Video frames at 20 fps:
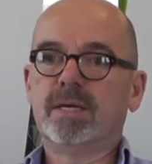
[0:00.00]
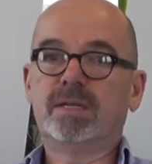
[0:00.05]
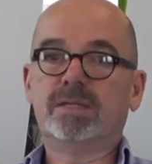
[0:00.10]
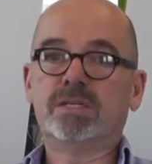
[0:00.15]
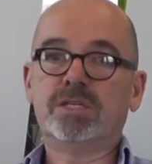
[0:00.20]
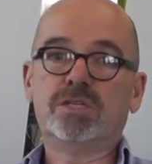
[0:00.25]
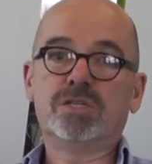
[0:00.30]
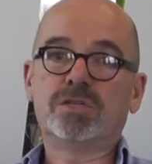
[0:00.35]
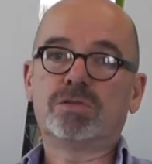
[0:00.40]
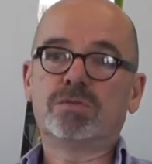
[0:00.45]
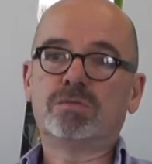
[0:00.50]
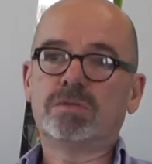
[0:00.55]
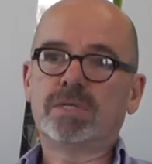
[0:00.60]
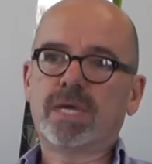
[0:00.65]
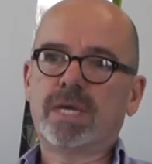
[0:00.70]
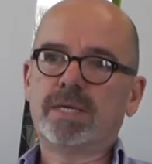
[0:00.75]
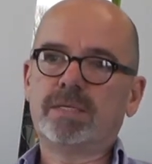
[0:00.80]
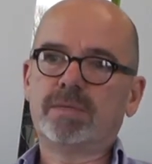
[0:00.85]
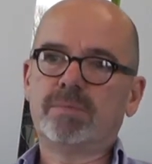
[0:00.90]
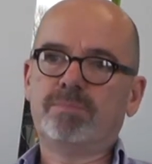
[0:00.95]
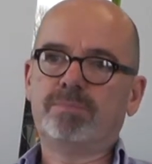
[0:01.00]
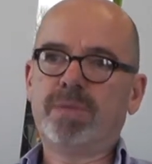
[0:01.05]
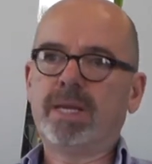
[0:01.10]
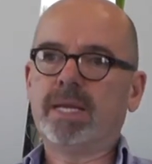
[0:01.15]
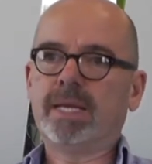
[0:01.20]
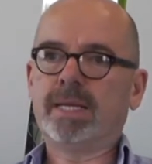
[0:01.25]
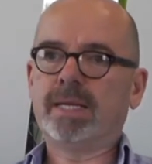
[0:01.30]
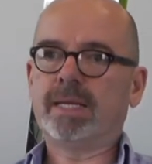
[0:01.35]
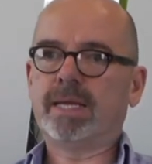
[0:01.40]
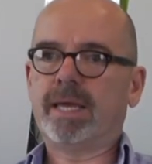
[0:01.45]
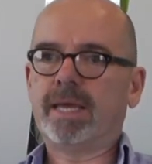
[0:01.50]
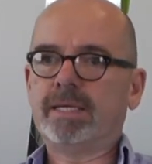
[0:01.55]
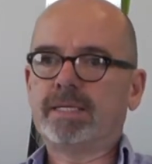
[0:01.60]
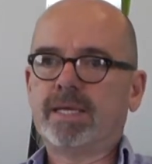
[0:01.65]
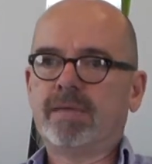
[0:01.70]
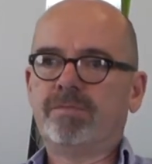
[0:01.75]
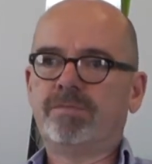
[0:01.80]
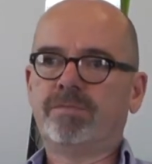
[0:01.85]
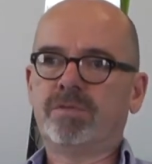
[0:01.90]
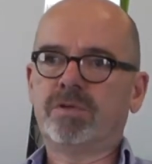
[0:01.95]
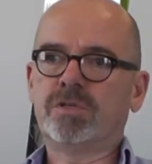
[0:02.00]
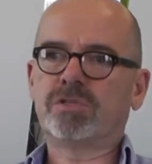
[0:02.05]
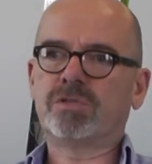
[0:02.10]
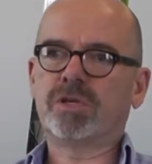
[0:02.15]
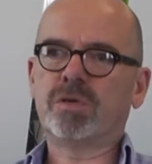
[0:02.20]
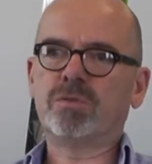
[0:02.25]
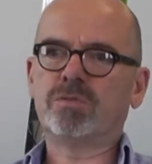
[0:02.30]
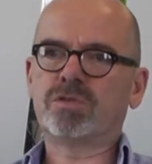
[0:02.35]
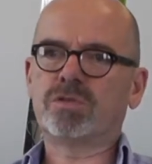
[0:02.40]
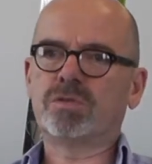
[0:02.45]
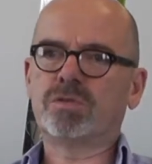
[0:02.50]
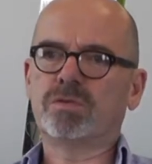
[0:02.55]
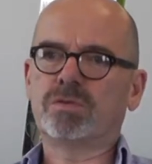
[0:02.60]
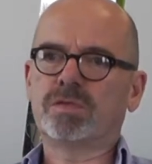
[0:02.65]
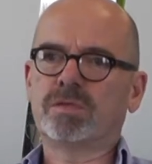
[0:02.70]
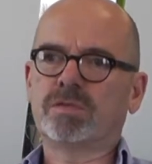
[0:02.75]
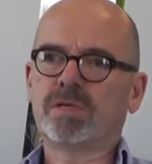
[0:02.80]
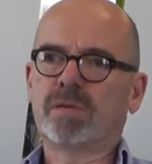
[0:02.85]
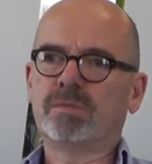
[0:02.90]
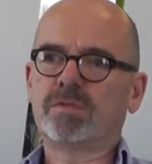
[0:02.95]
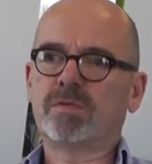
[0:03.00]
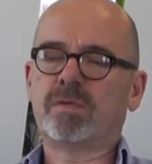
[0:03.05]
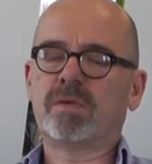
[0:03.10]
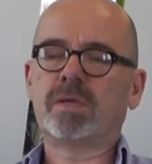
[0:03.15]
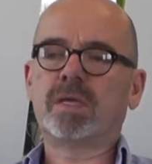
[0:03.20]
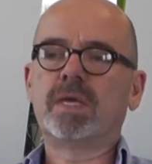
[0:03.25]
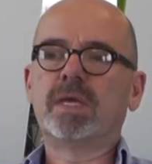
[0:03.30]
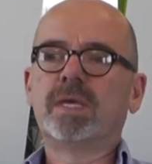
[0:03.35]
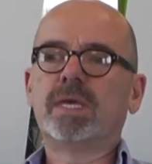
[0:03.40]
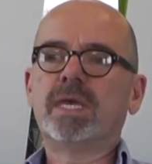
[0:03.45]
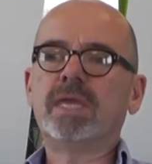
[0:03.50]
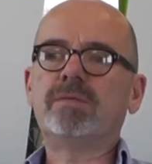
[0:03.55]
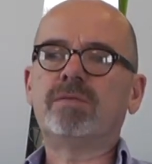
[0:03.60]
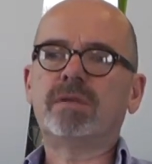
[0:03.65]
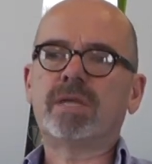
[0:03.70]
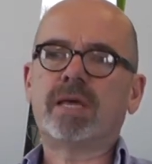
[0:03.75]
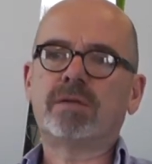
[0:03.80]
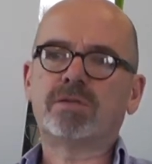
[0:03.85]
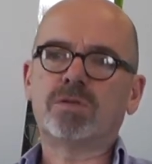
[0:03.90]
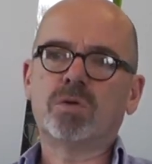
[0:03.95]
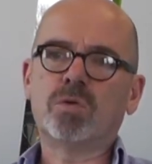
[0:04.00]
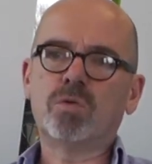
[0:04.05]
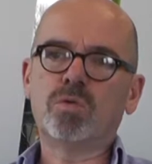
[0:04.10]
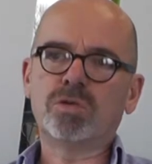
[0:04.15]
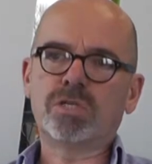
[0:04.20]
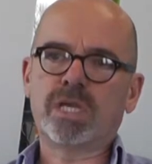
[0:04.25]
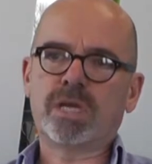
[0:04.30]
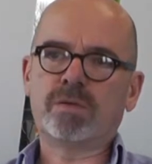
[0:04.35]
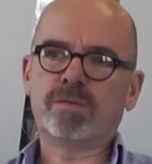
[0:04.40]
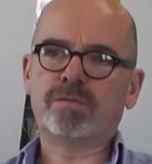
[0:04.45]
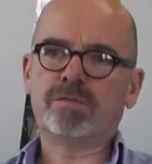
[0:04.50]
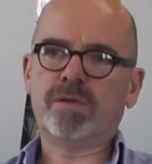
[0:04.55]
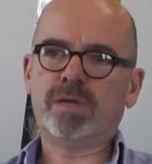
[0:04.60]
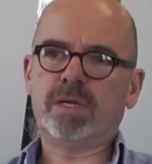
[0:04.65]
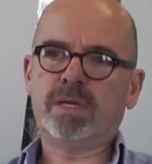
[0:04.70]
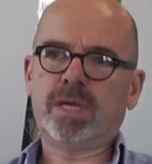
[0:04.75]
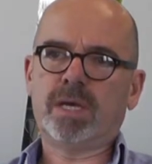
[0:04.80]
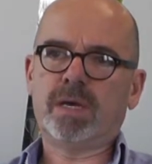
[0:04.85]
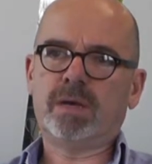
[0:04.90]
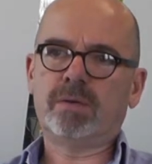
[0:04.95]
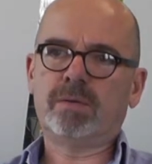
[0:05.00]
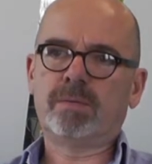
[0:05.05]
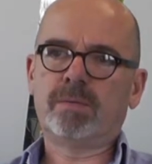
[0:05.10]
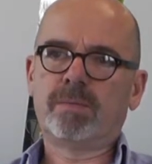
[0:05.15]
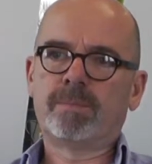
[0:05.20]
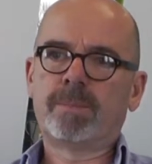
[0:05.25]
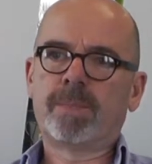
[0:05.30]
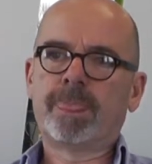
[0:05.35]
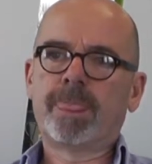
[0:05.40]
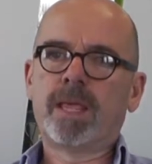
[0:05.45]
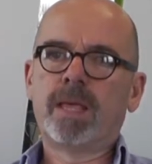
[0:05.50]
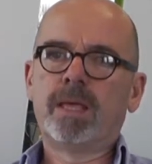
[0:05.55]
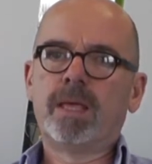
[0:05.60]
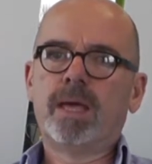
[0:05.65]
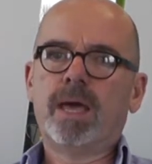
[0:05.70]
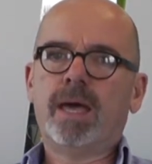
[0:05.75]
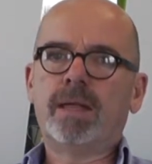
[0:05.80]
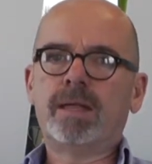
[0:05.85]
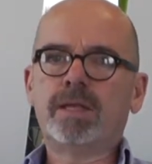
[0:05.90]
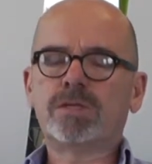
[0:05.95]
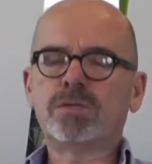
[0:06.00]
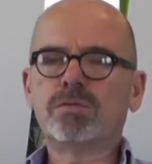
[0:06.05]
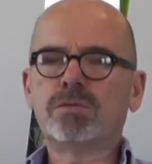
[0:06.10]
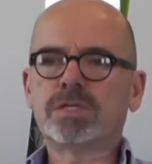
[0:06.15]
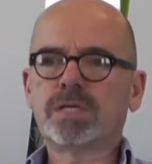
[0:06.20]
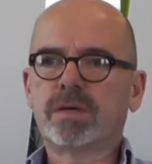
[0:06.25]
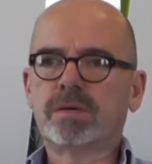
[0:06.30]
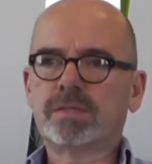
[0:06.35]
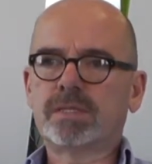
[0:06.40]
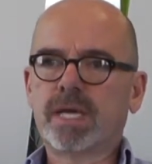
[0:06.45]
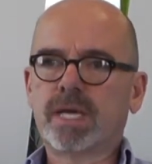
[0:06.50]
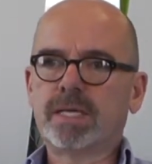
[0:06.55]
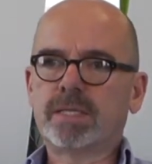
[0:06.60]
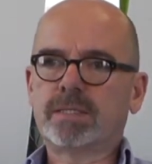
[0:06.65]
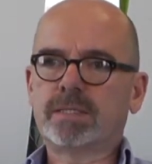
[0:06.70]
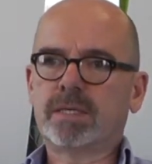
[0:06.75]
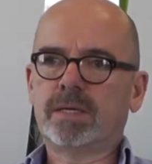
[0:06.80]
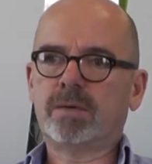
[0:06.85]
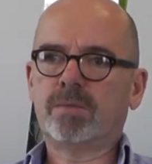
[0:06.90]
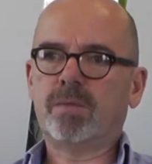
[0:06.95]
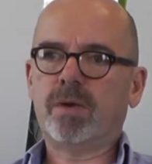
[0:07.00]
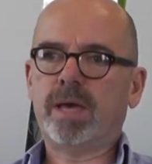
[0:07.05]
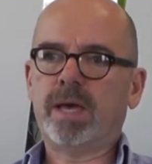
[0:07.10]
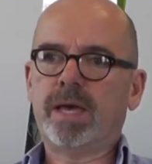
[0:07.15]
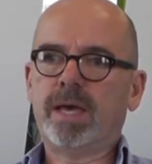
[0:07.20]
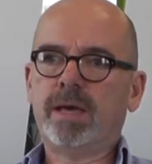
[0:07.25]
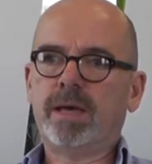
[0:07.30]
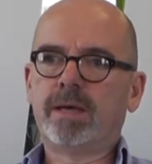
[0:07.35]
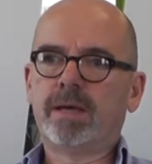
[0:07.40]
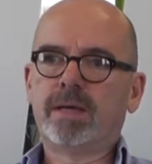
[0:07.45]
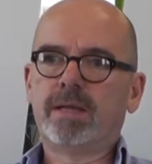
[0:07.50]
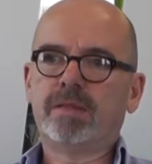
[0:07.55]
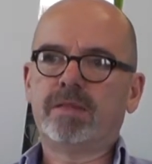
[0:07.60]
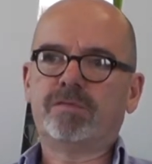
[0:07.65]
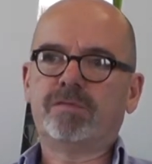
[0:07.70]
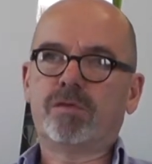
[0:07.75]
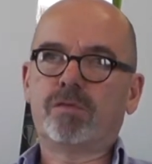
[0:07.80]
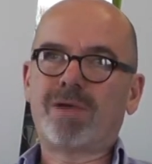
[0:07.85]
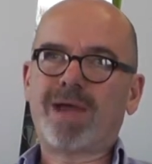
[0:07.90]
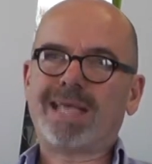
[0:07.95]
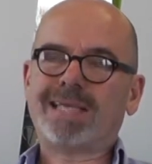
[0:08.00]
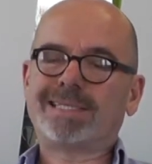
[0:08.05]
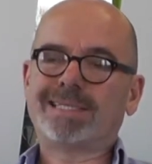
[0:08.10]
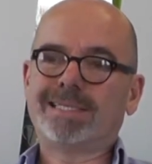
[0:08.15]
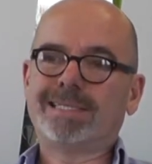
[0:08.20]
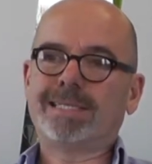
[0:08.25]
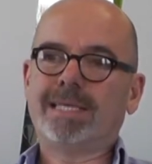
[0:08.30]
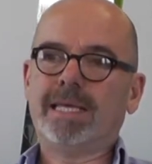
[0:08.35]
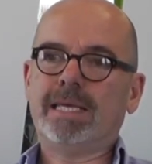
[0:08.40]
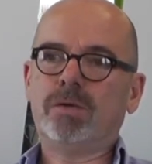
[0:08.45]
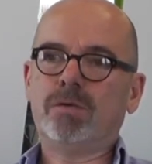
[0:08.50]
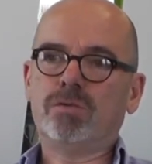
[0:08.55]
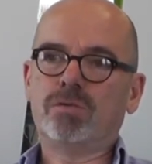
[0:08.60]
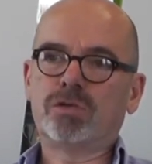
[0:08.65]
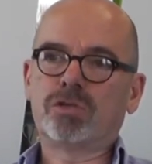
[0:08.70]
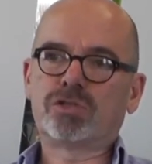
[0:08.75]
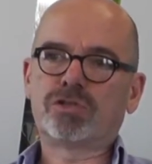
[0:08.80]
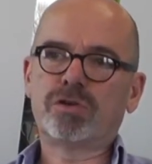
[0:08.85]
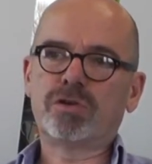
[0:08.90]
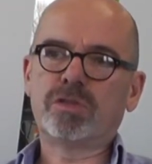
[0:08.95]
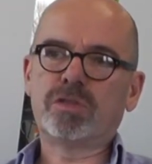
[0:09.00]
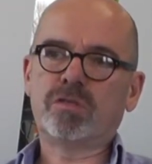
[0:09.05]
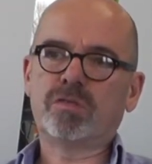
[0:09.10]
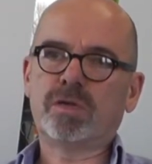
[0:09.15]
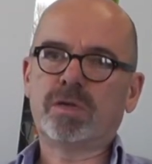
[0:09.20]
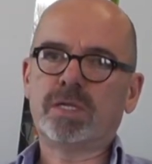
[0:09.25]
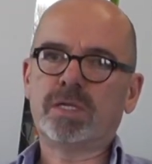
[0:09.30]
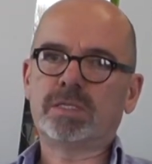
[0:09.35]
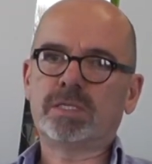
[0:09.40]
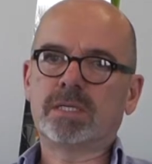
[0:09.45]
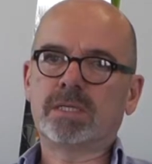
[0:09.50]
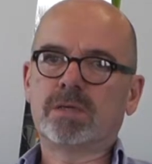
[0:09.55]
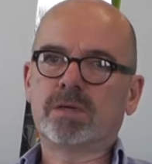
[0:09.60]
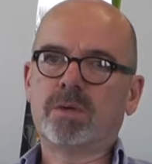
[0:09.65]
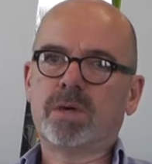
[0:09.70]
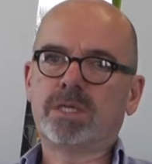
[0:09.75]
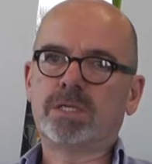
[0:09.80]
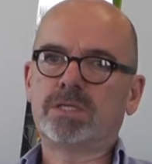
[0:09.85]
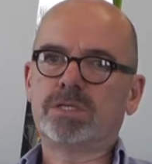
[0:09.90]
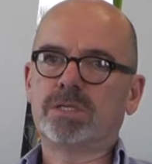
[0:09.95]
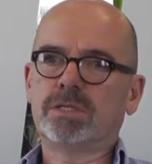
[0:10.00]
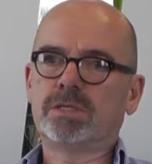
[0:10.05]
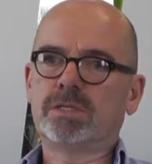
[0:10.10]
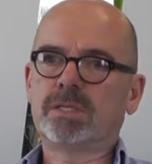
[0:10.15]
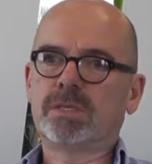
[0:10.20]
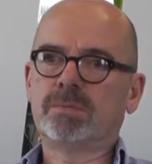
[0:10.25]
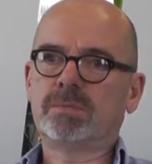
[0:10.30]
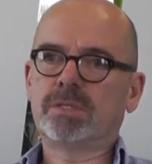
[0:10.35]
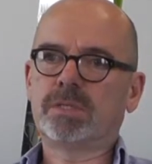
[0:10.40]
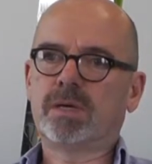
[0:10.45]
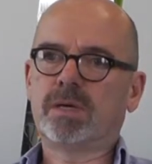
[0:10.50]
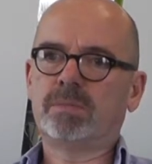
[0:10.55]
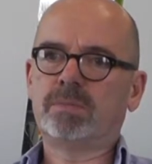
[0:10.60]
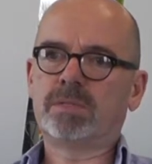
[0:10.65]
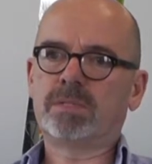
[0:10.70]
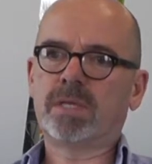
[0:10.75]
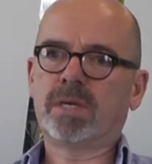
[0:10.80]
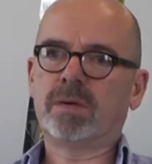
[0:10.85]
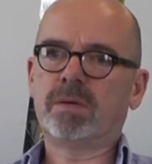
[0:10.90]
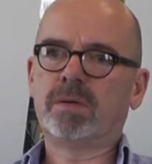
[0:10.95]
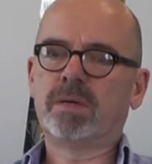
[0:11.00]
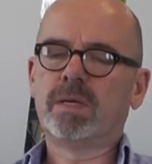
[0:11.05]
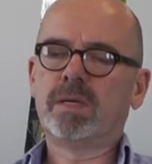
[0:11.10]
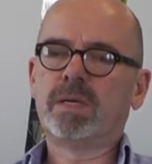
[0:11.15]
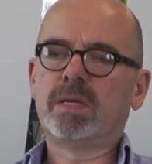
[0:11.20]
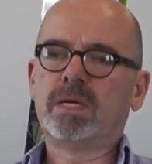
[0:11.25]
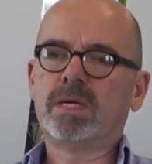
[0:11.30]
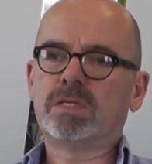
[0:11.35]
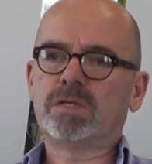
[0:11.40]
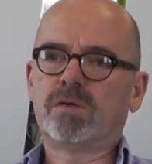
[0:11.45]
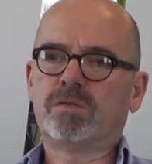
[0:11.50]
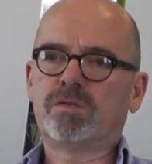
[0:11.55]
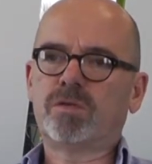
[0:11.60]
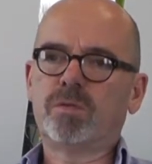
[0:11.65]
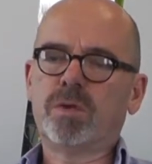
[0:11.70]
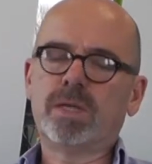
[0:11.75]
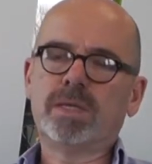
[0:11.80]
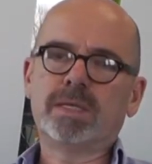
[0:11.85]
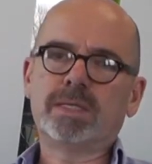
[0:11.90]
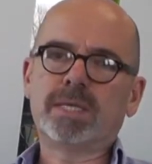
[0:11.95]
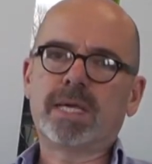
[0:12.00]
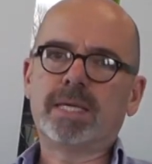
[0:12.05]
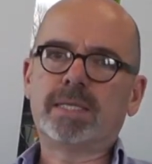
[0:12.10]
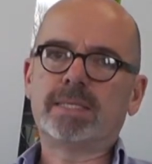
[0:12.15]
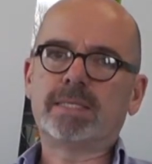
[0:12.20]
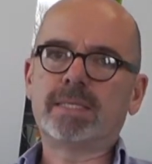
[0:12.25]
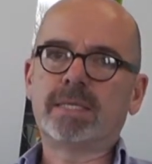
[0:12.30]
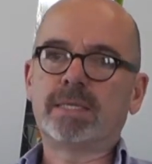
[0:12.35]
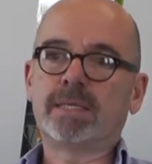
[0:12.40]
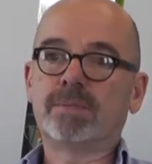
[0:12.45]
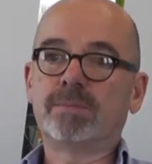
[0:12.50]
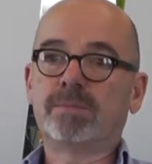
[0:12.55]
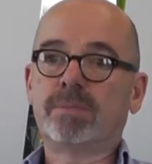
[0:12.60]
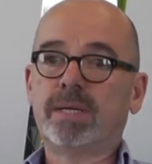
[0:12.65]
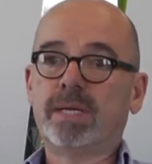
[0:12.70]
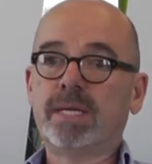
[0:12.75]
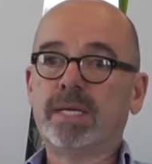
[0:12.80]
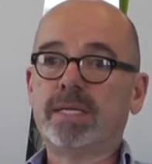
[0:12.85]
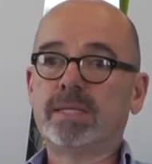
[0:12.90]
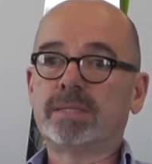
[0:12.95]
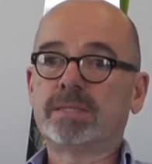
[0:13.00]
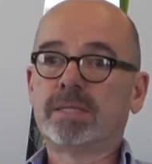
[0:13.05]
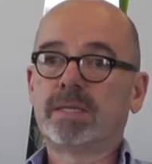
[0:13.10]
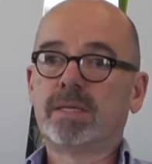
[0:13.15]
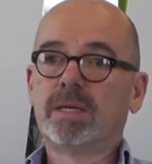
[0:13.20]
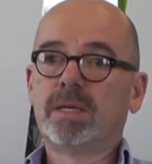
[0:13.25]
digital data, billing data, inventory, all sorts of types of things, even down to audio and video. And it's also data where the veracity or the truth of it is in question sometimes. So it's often where the data is incomplete,